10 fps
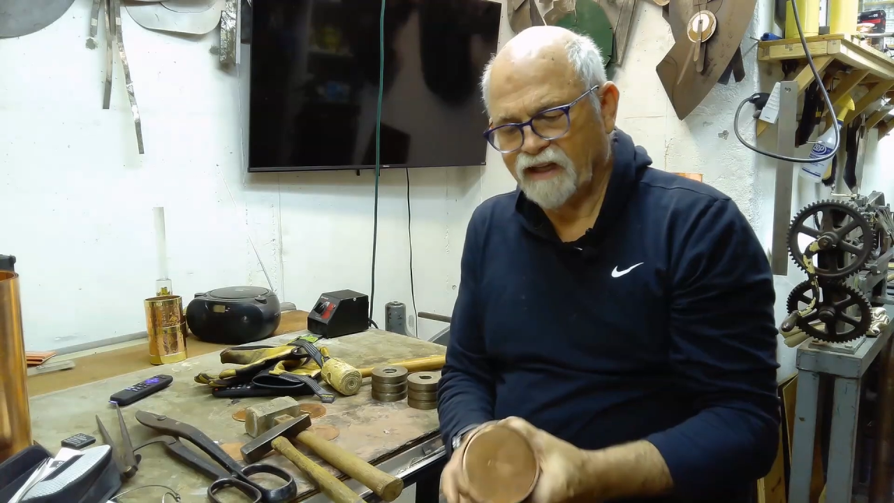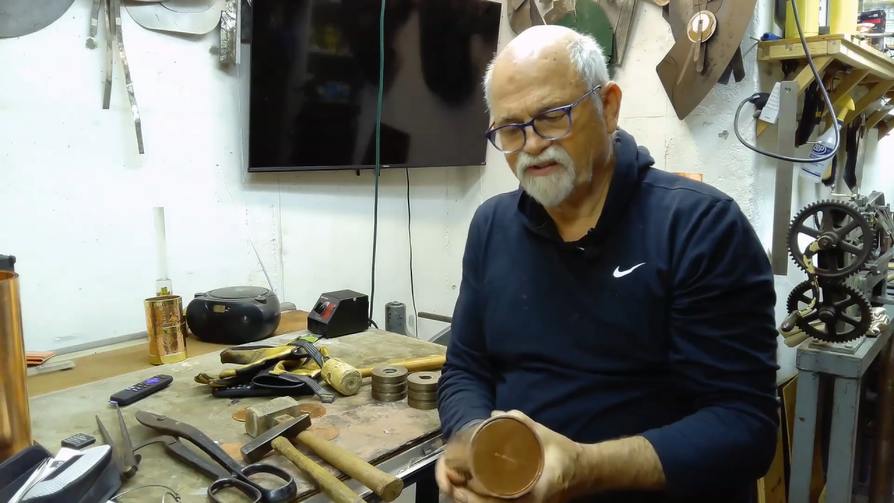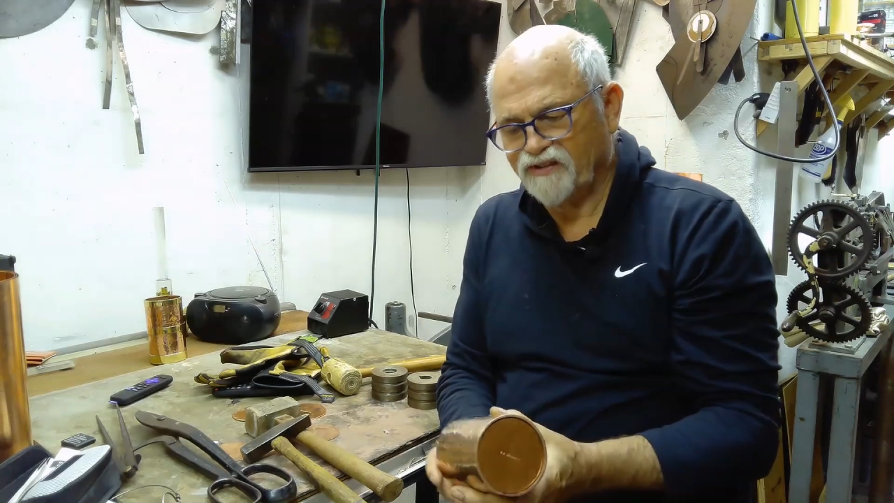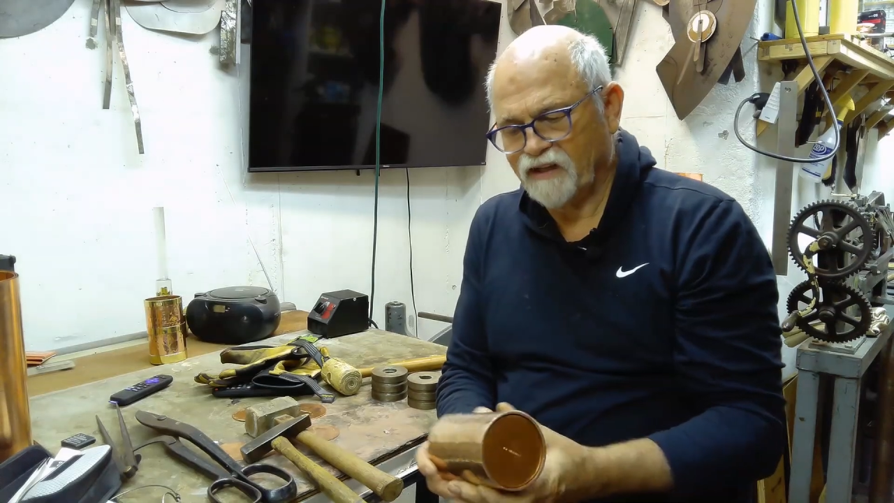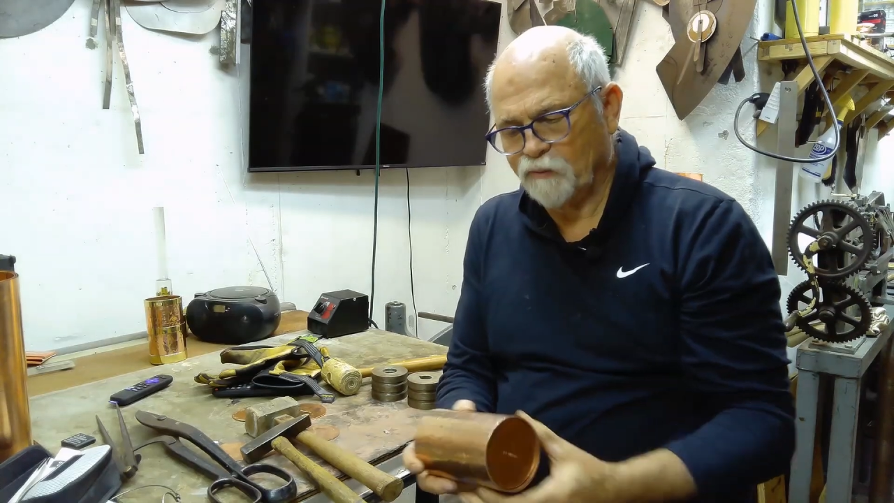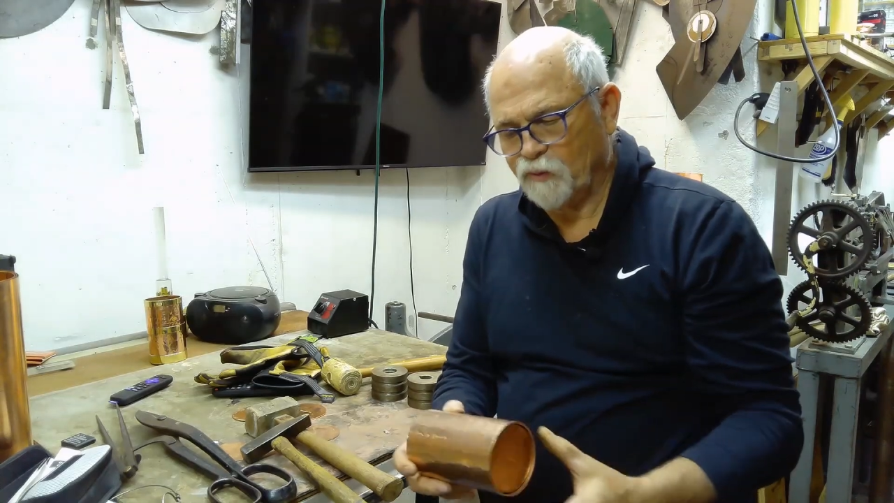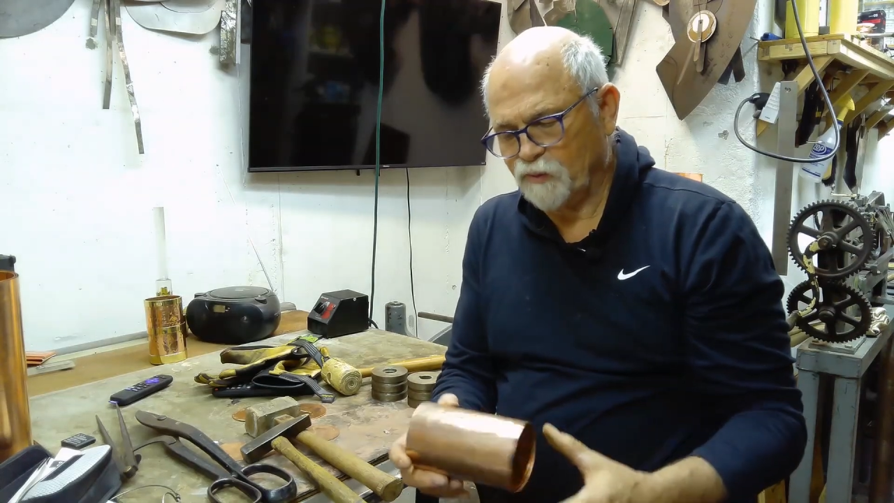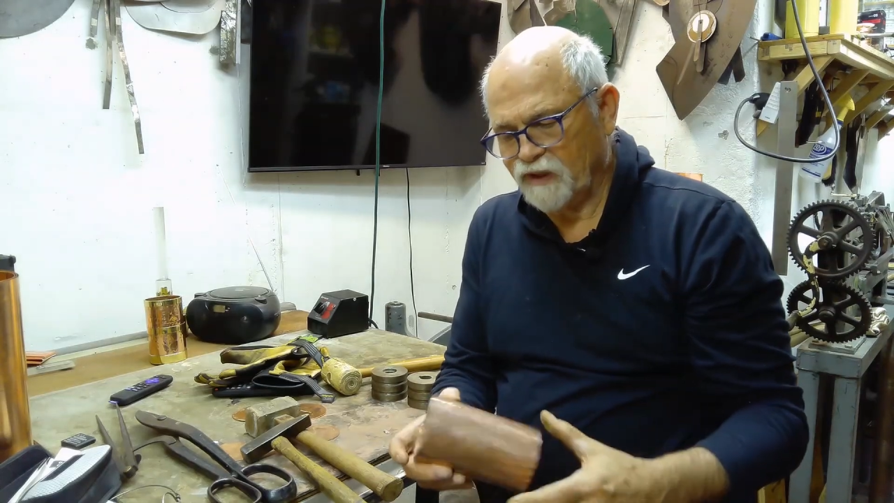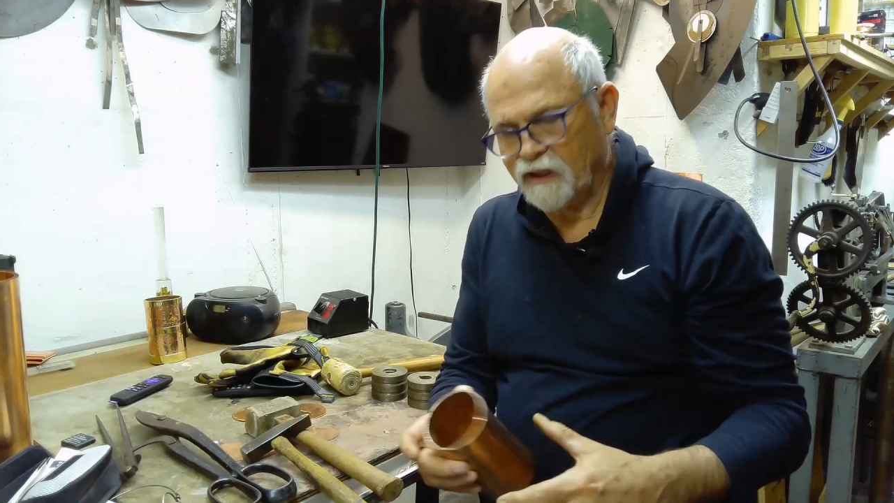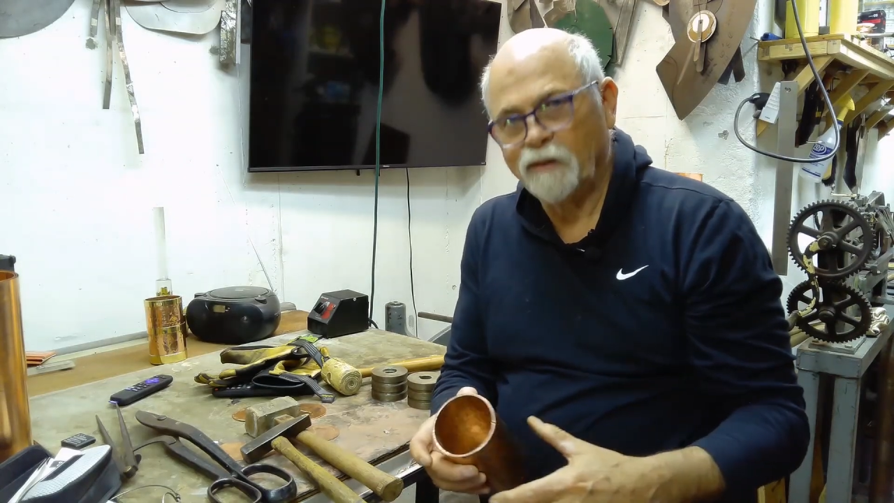next thing will
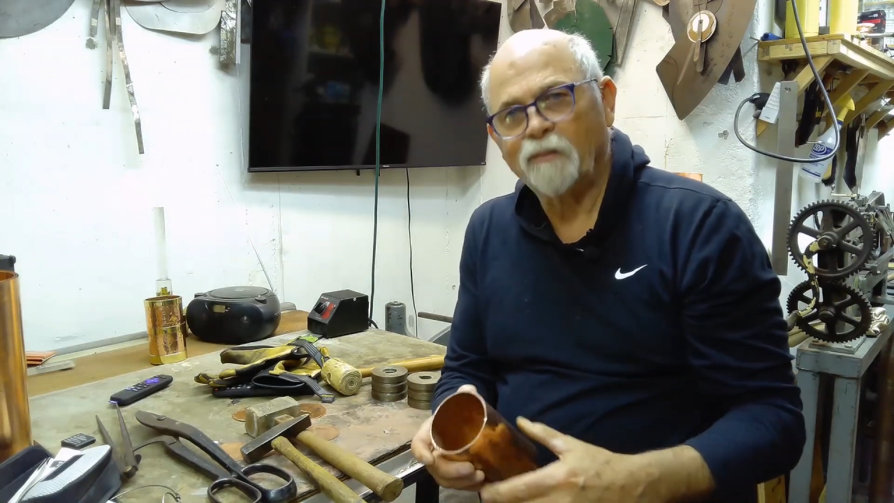be